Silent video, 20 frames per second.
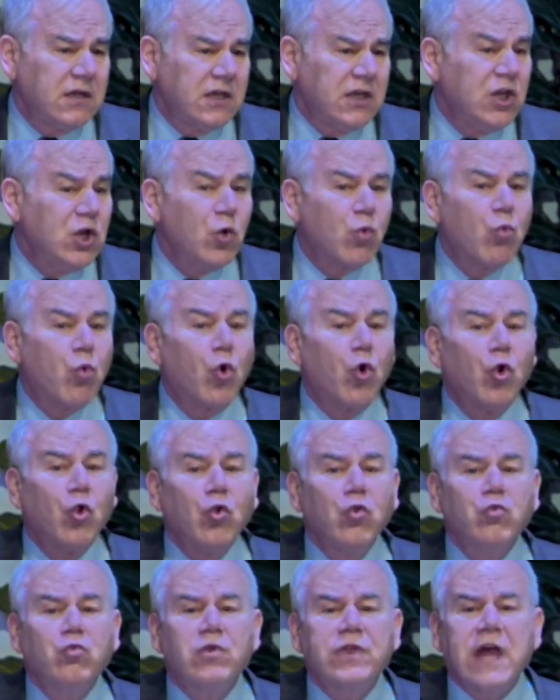In a
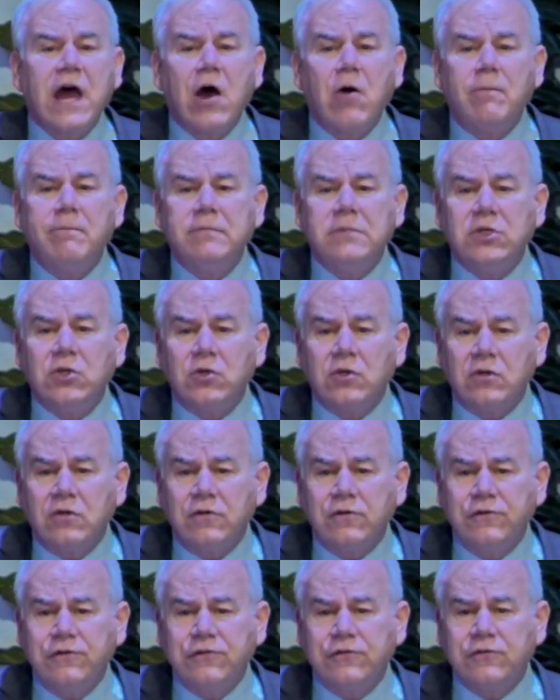world without
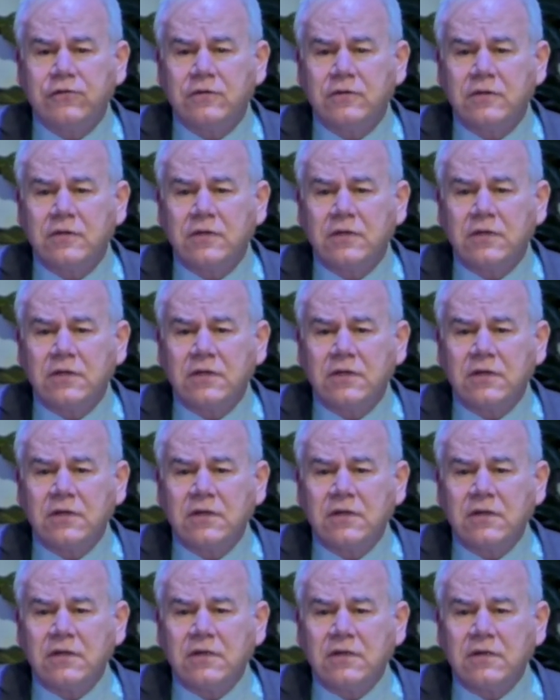mirrors,
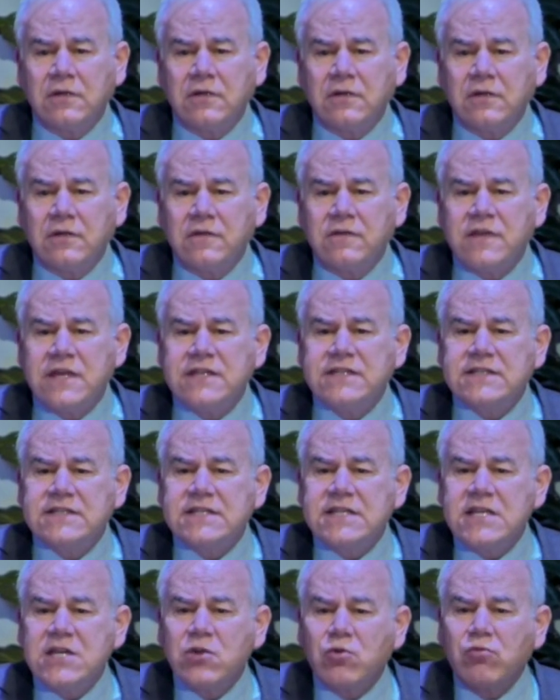they
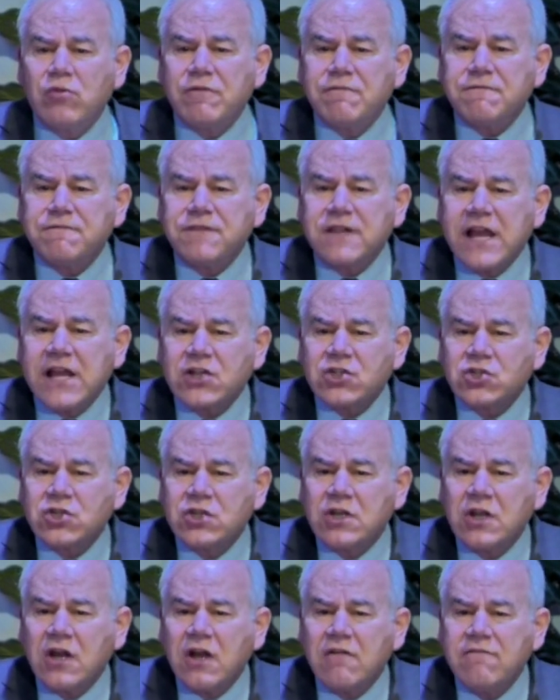see a
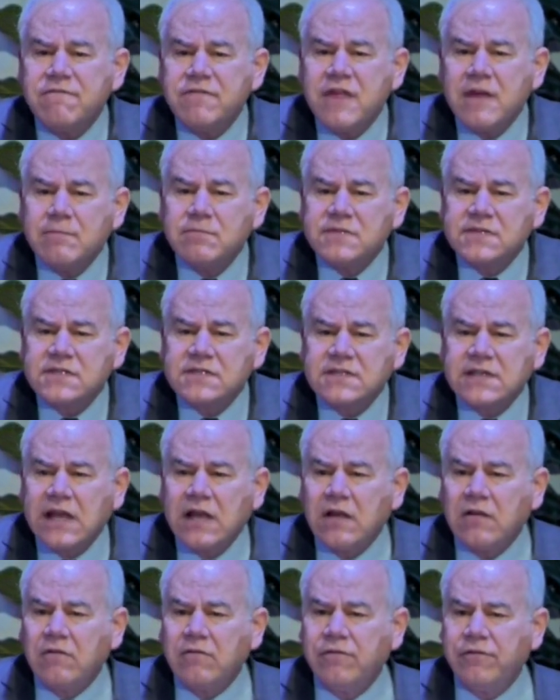reflection of
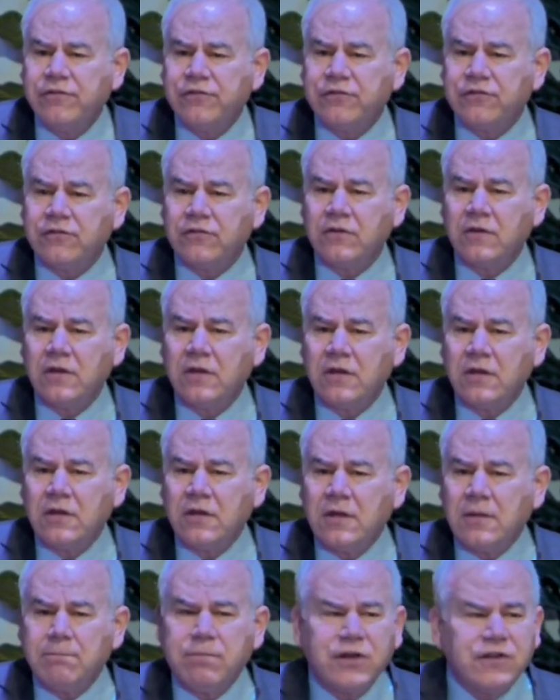themselves,
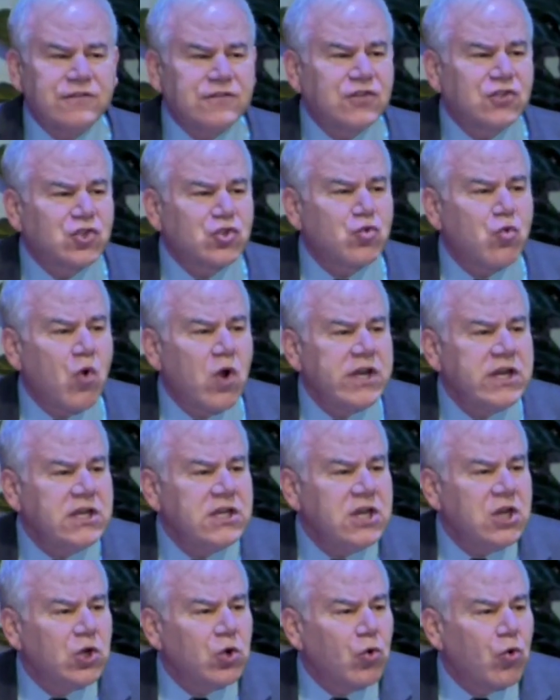but it's a
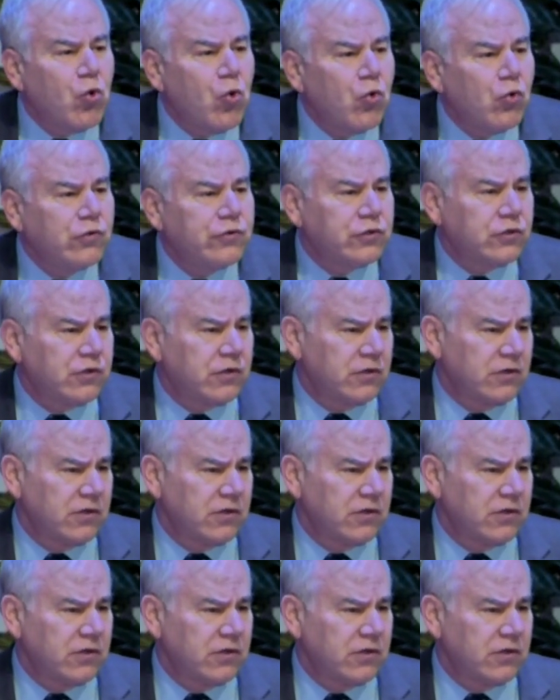20-year older